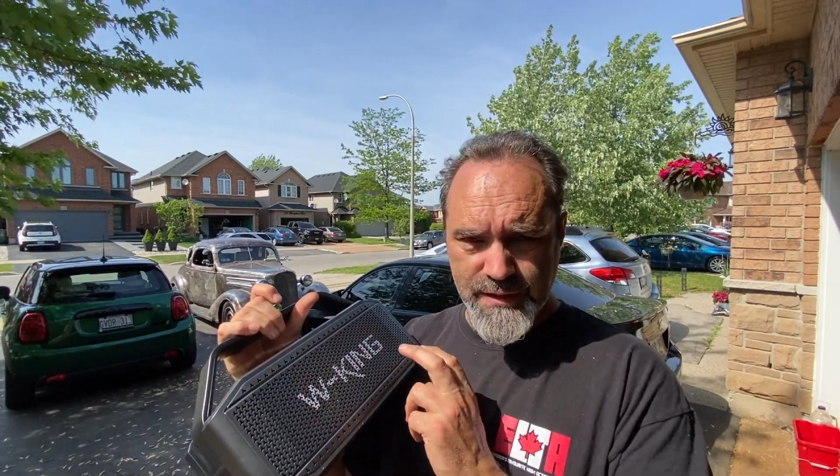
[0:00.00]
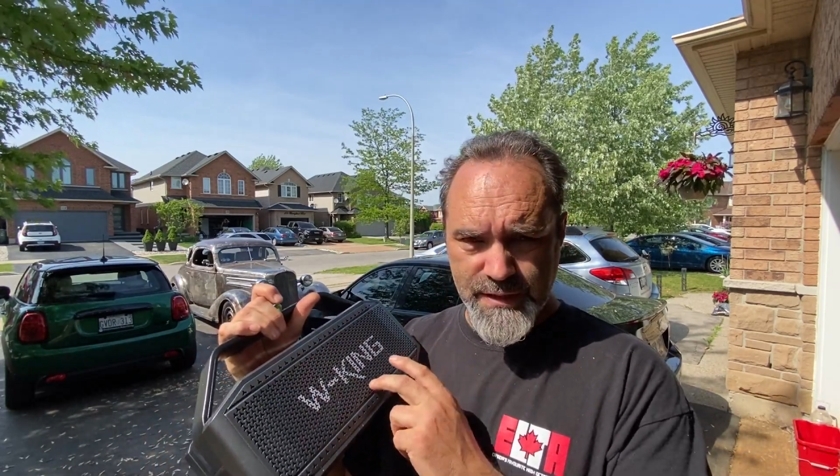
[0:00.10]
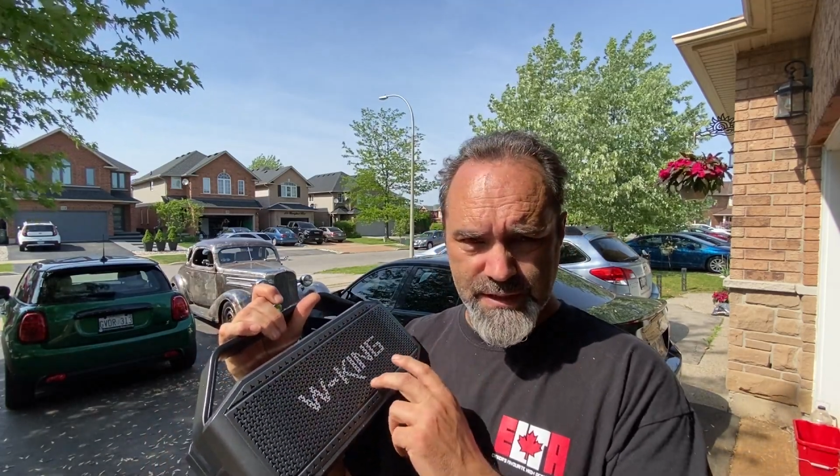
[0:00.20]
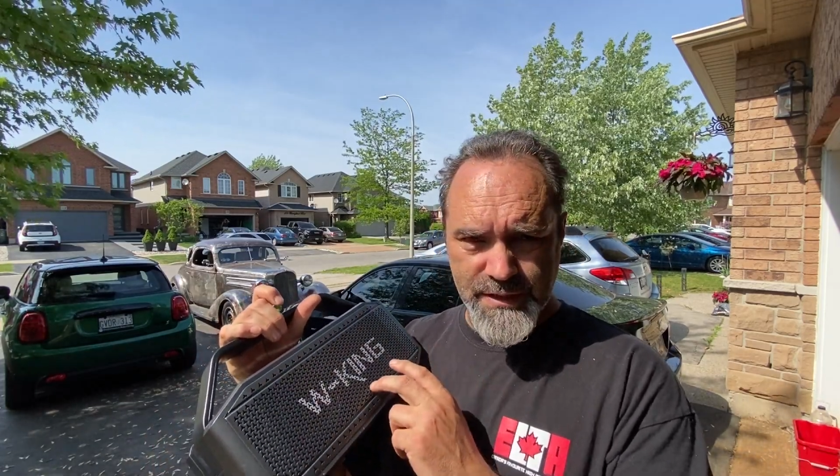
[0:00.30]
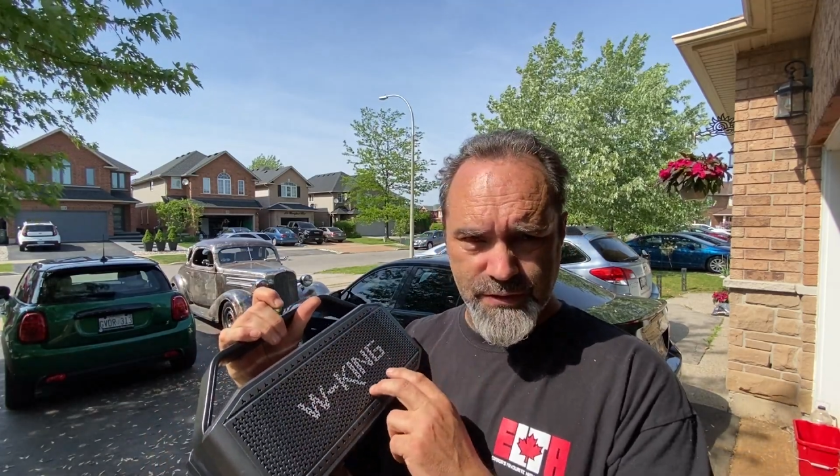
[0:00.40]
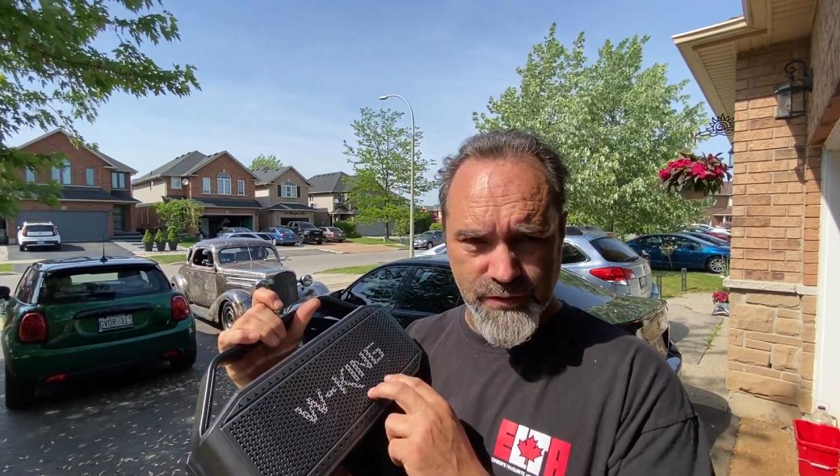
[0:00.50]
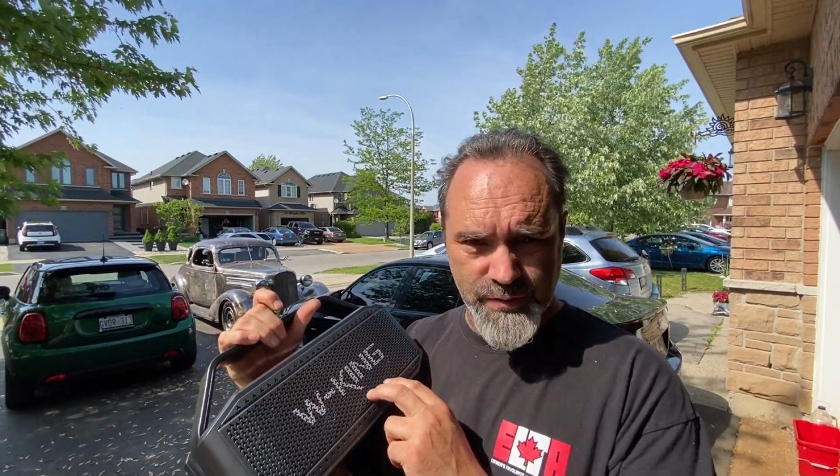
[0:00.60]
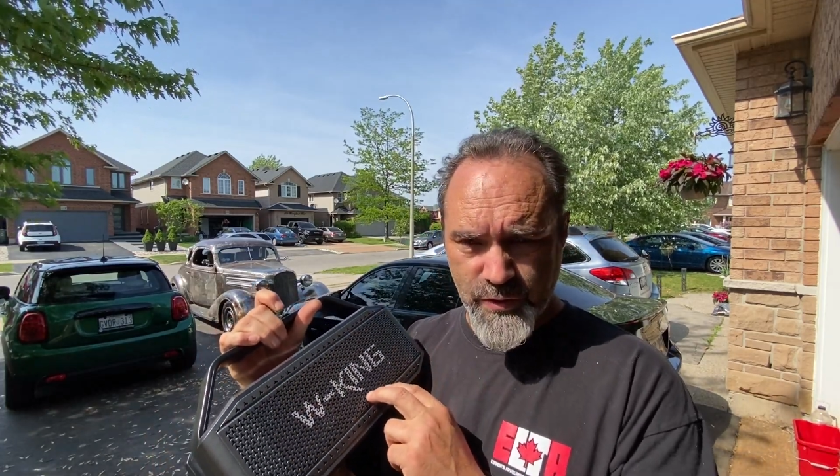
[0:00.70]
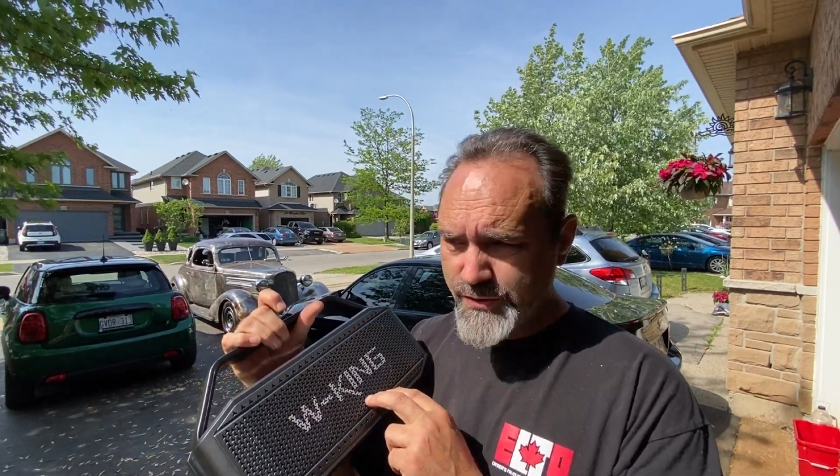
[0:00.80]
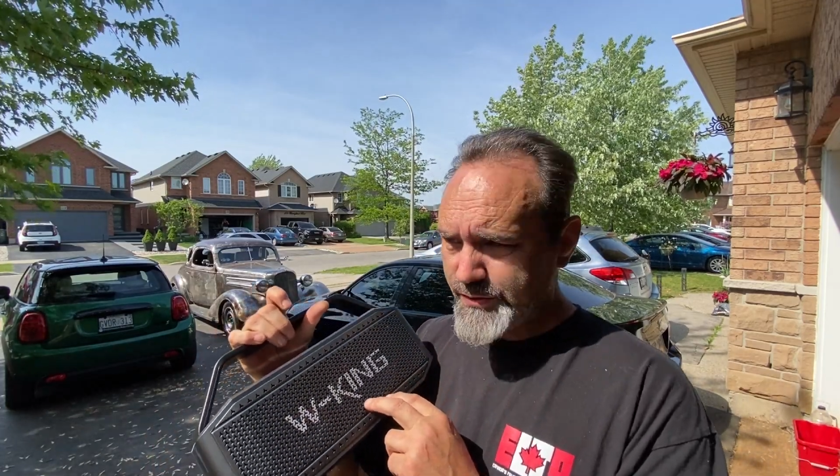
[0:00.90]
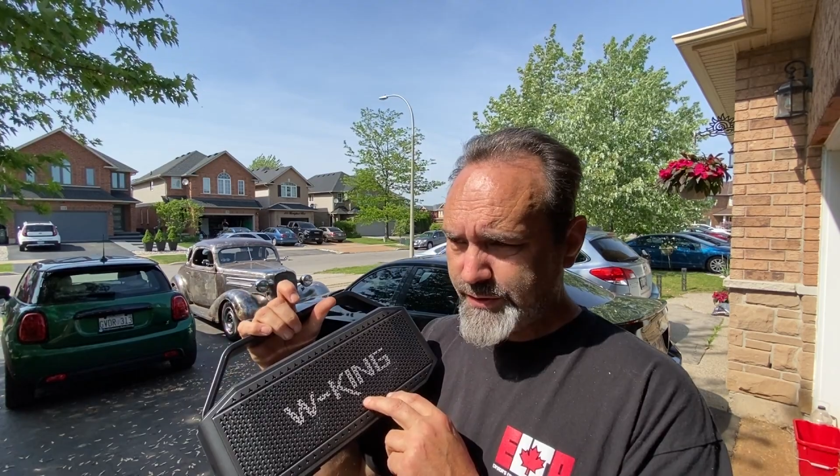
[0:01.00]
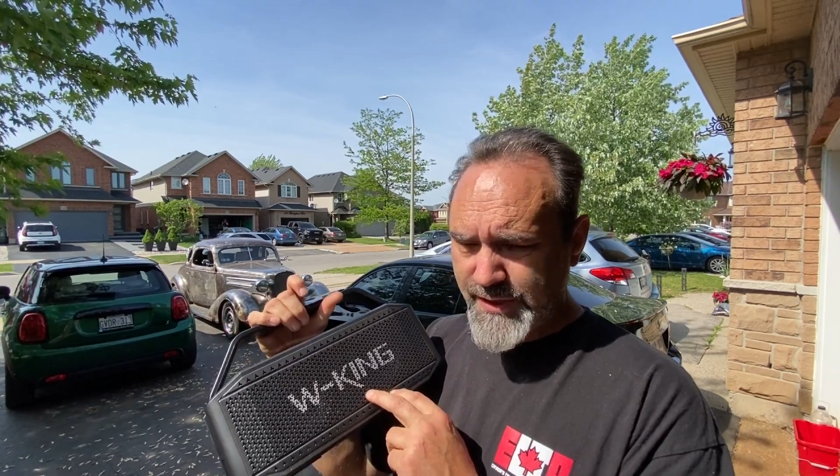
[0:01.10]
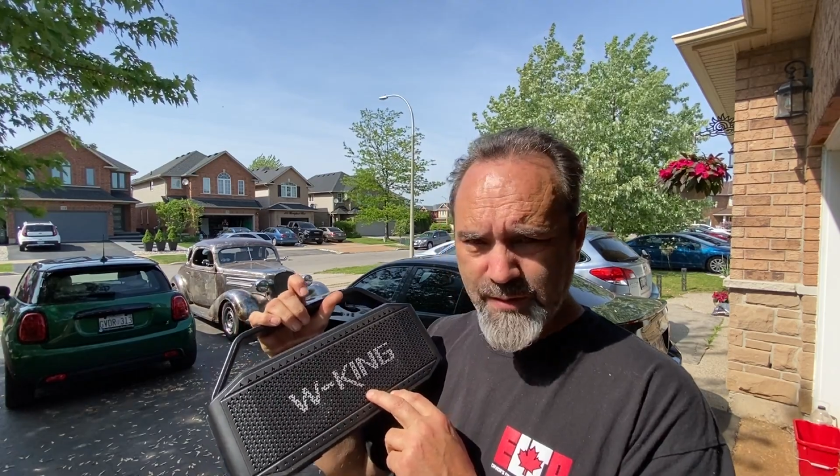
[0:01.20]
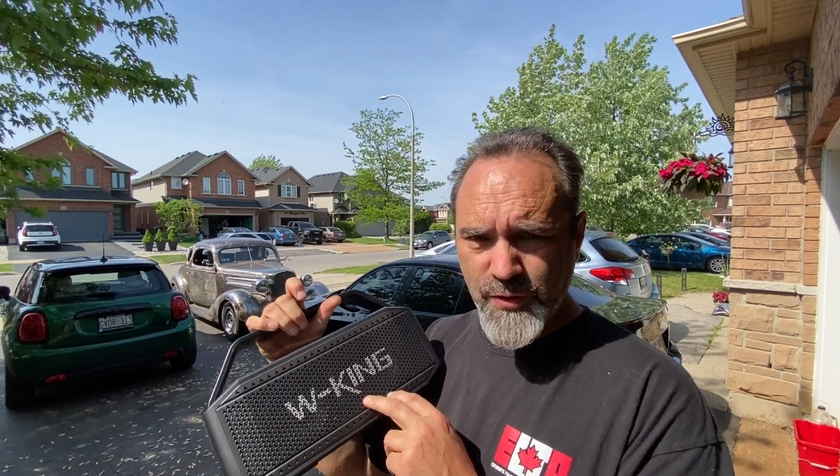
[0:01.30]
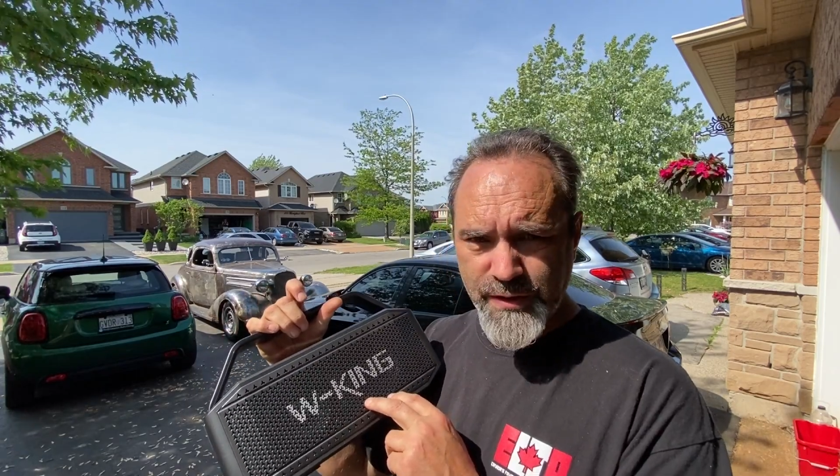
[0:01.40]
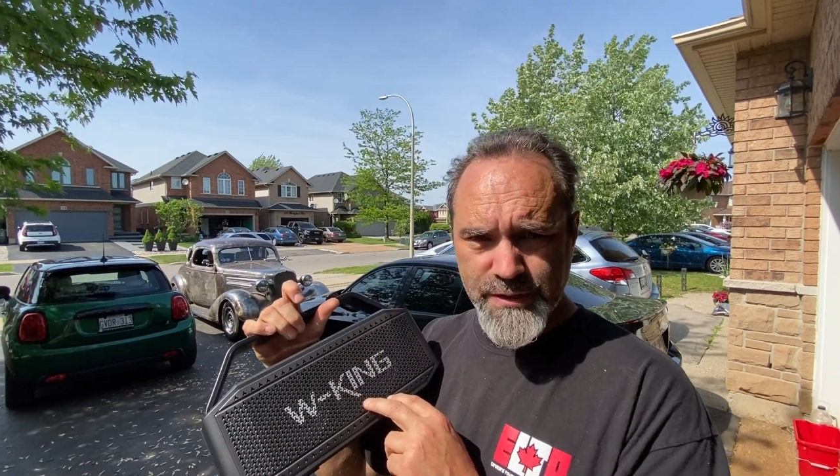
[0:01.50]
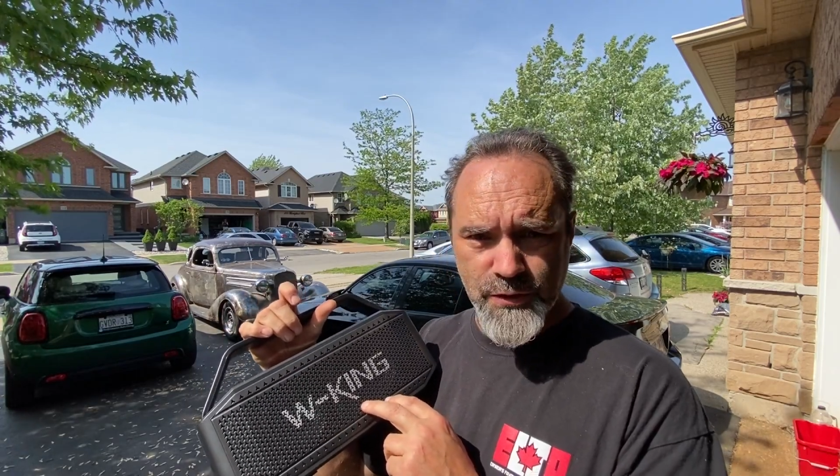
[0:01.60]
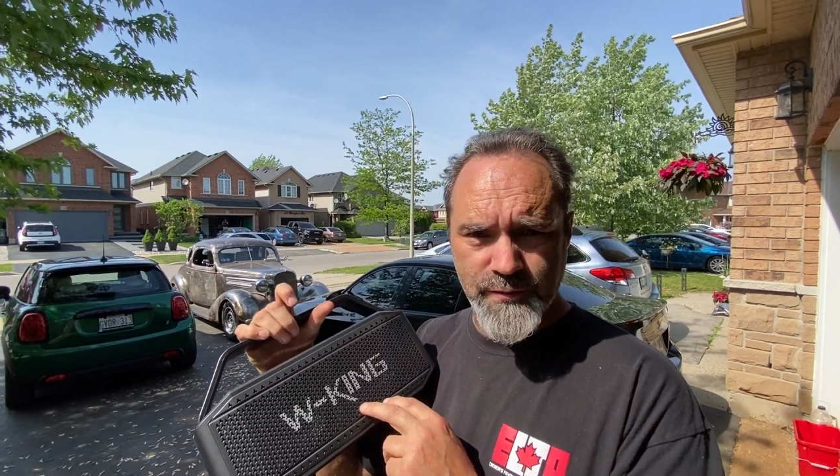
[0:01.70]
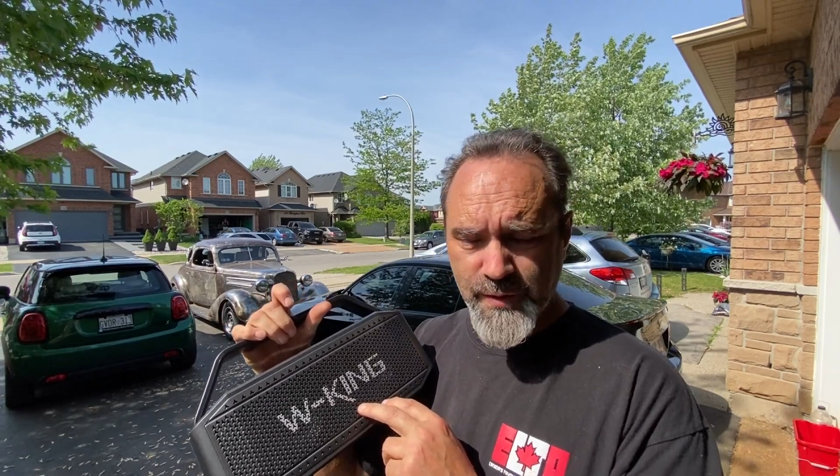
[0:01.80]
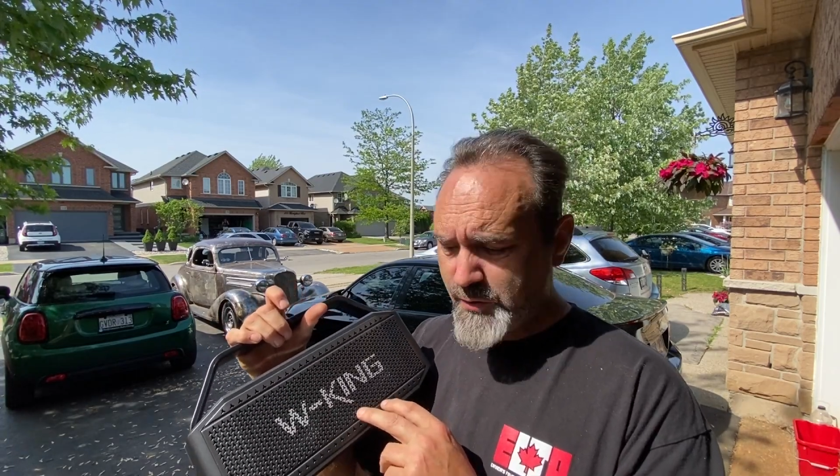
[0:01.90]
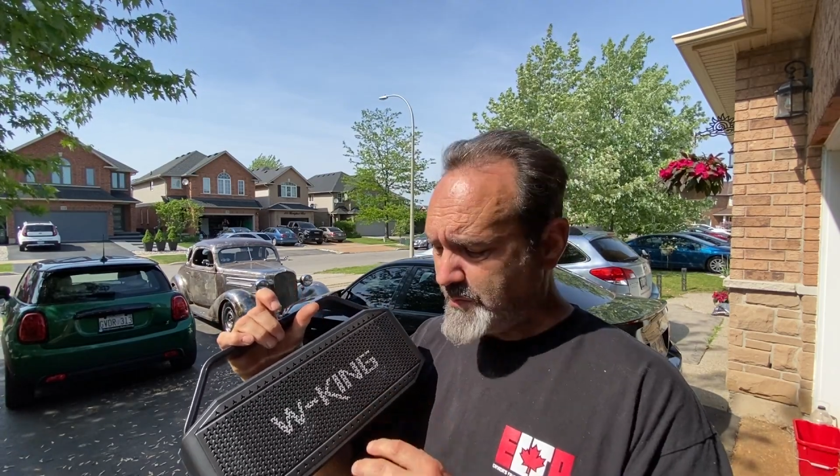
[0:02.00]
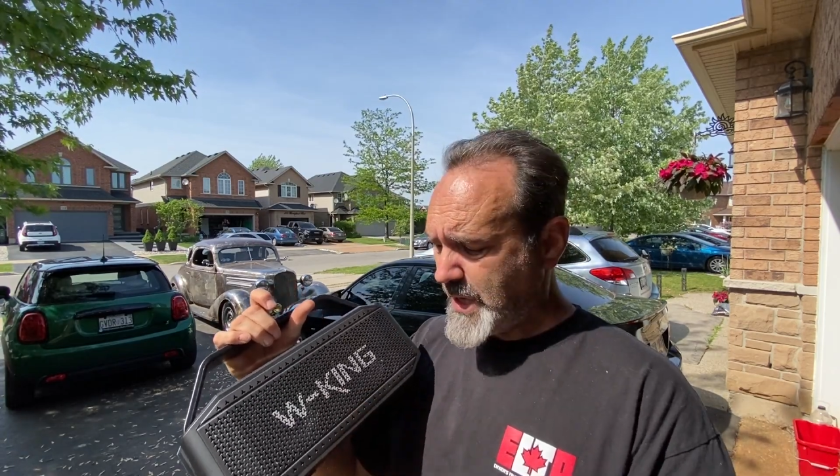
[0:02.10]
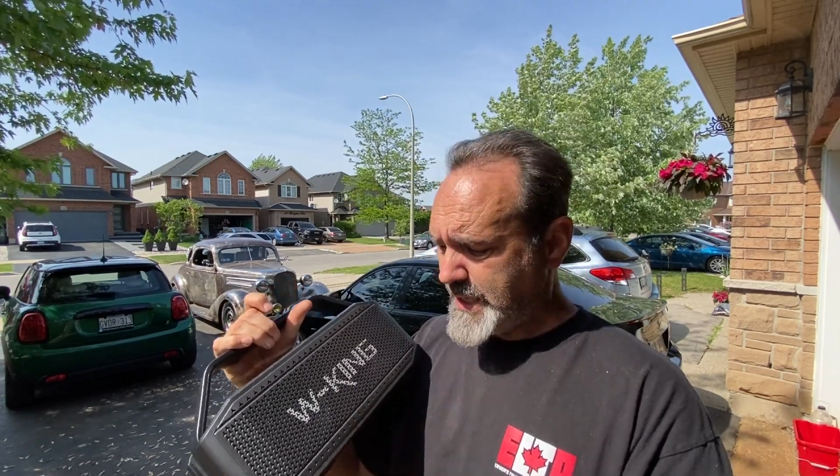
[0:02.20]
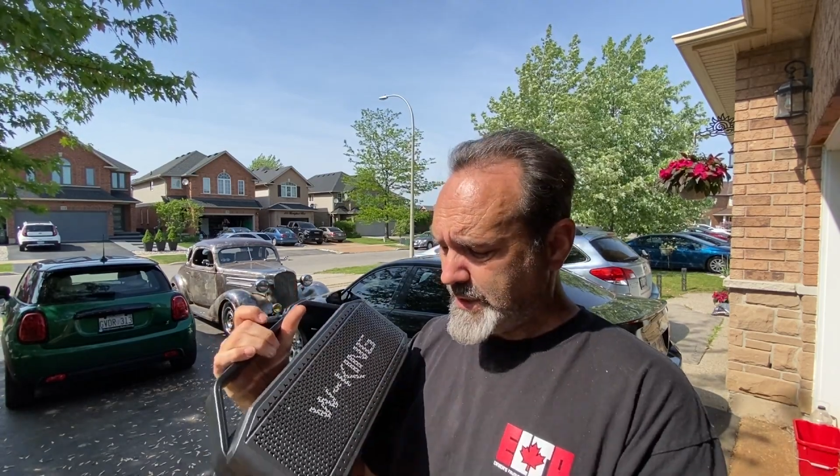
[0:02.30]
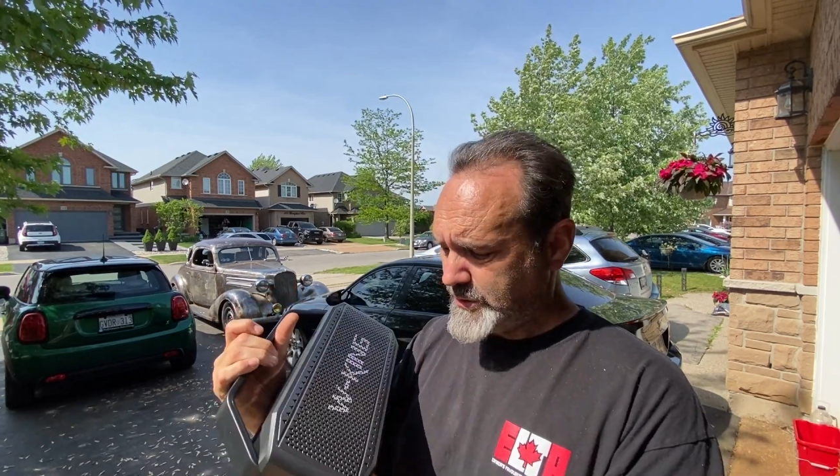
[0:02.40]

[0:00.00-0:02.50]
This is not sponsored. I bought this off my own back,